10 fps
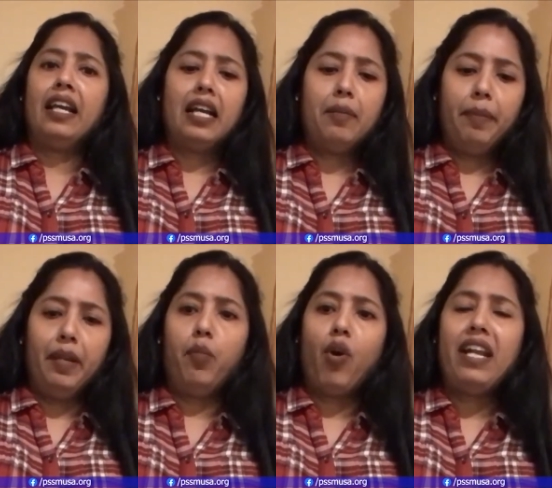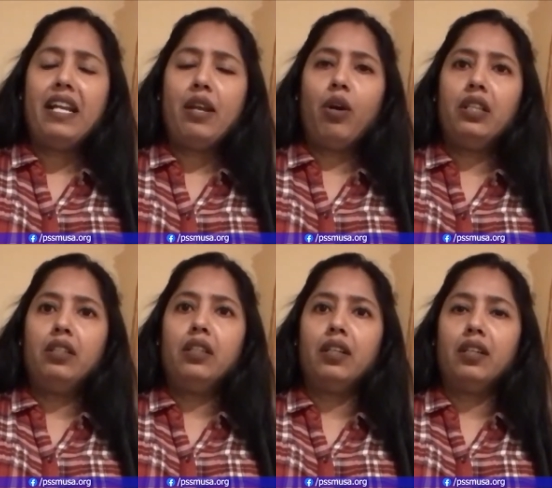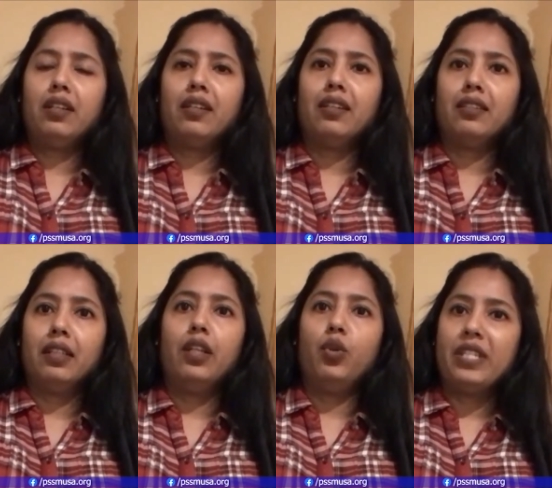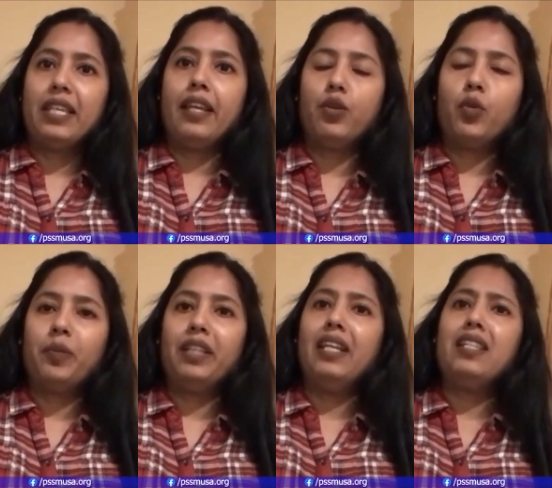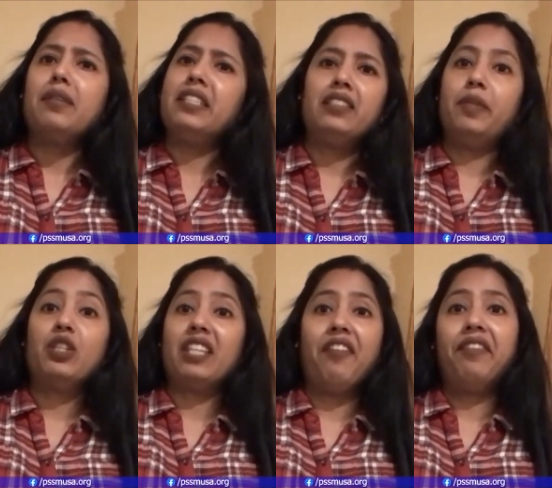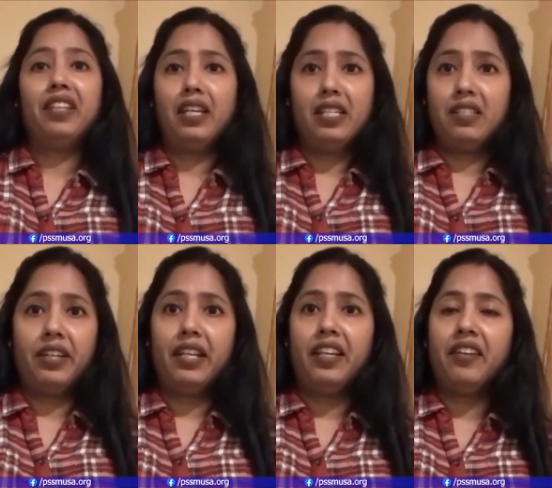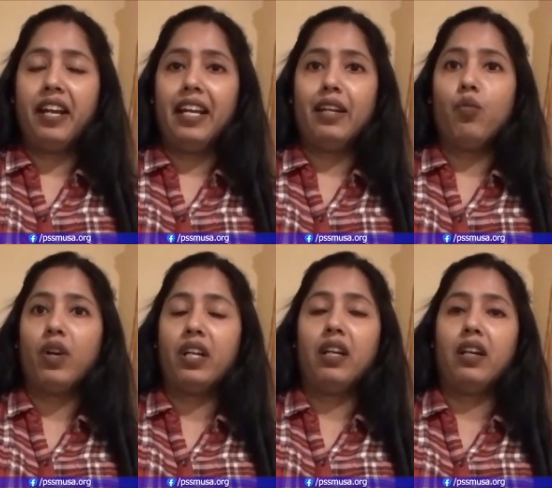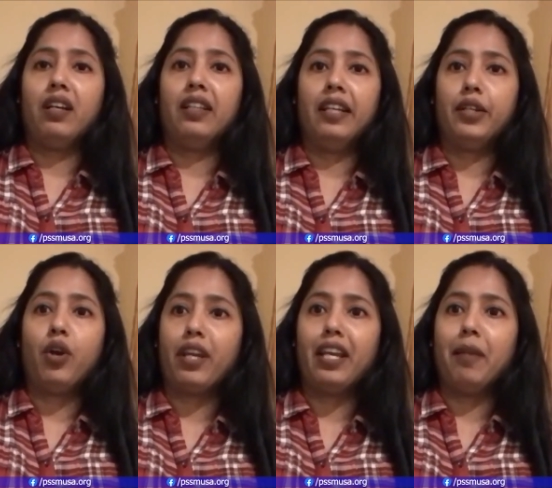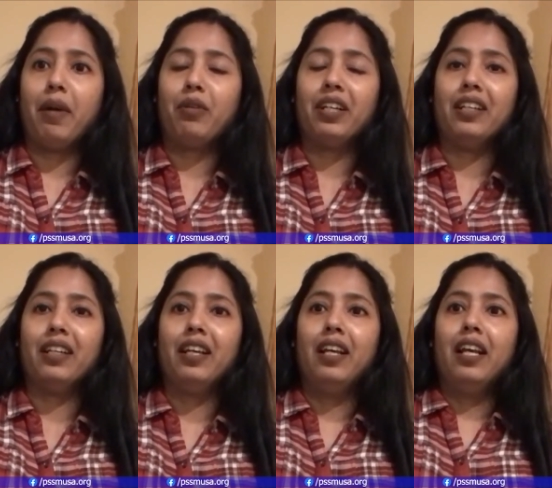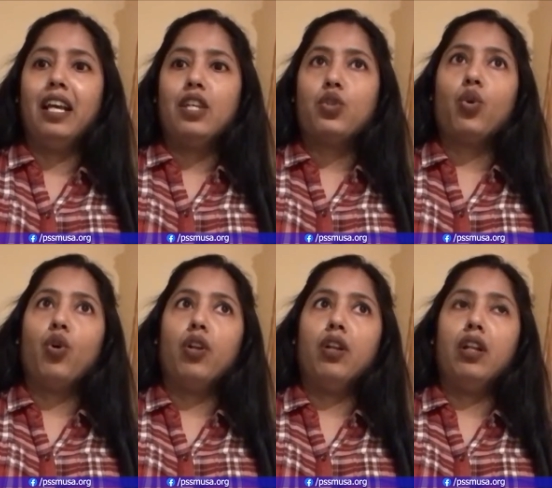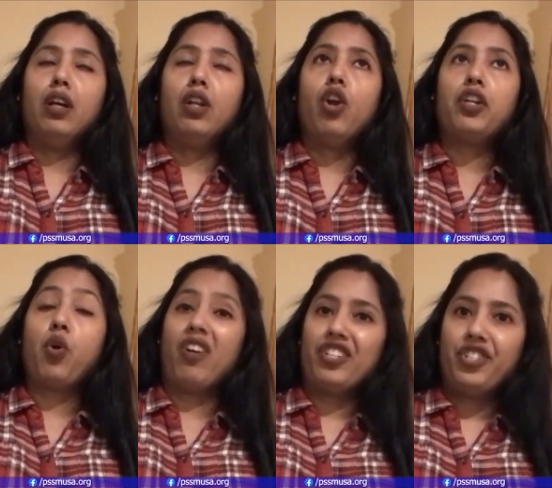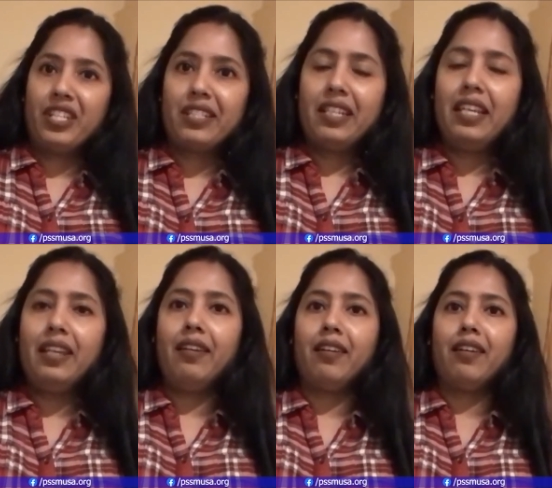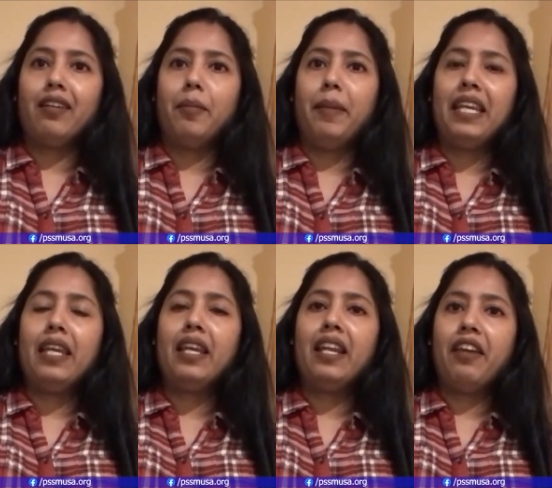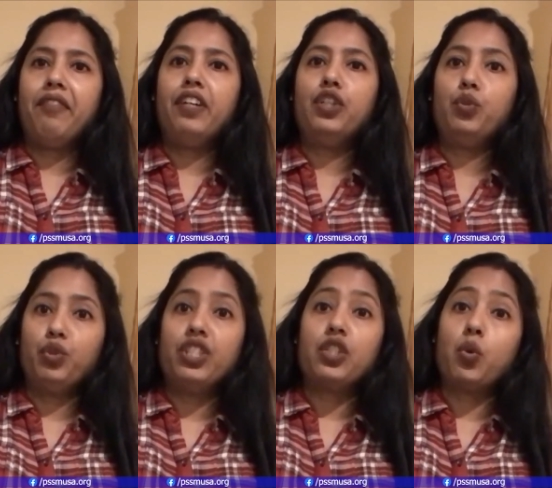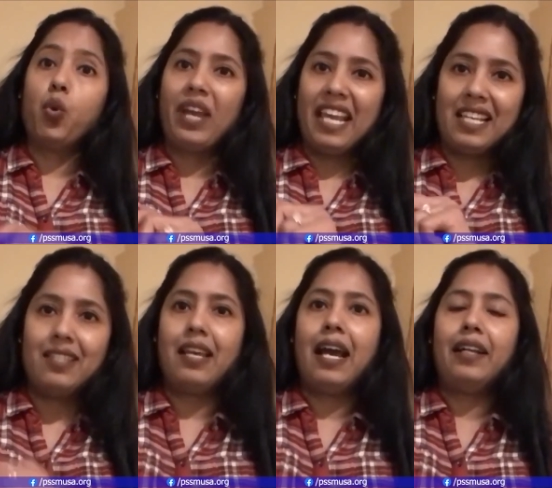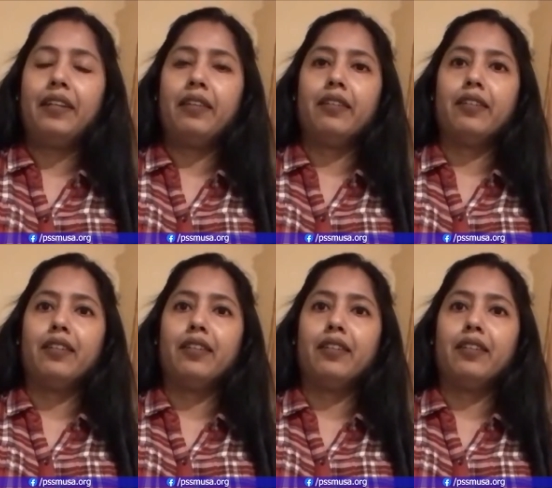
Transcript: I can't pinpoint all the Louise Hay group things, because everything is really great, what they're talking about it. So not consciously making an effort to just go exact